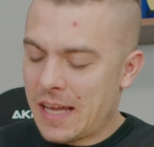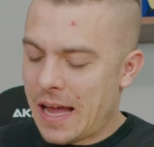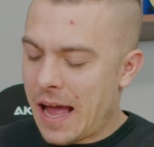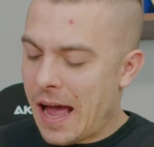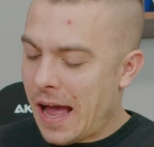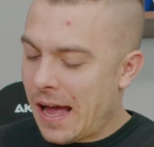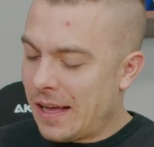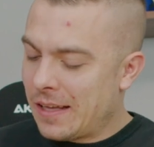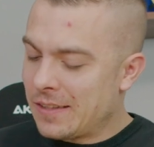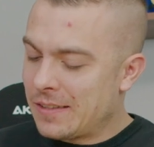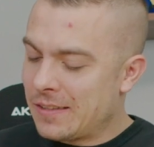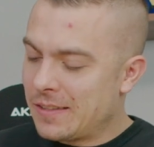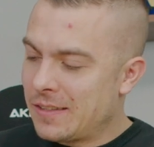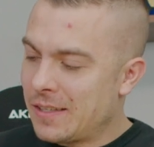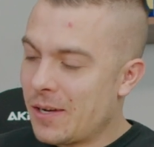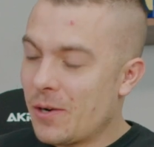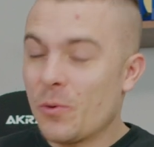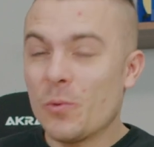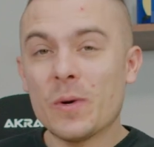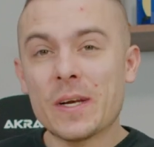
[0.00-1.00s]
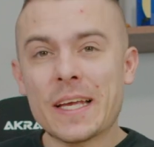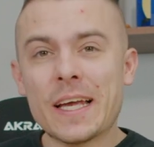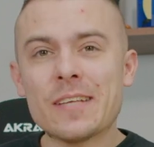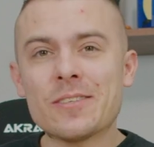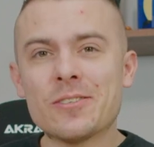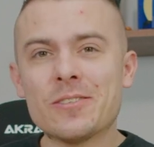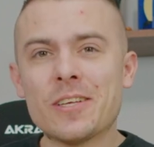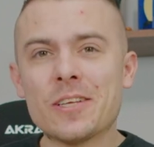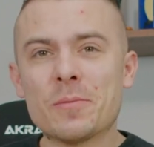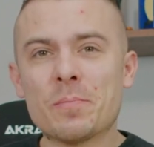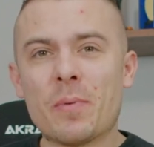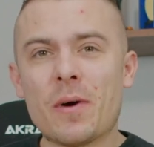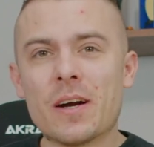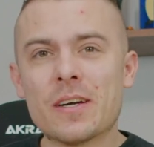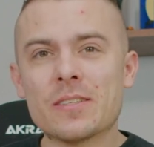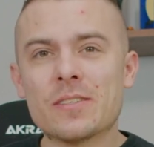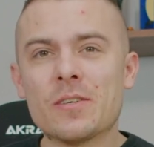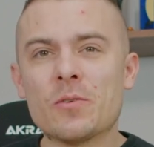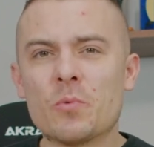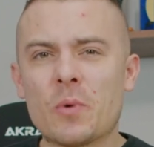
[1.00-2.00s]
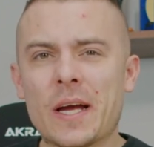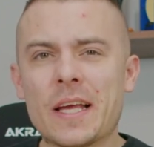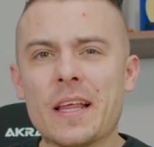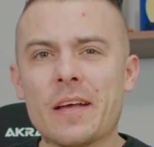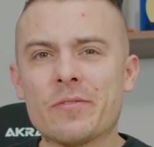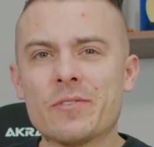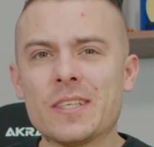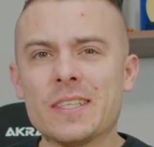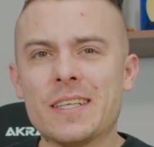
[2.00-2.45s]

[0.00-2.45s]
And uh, we'll get to that part right after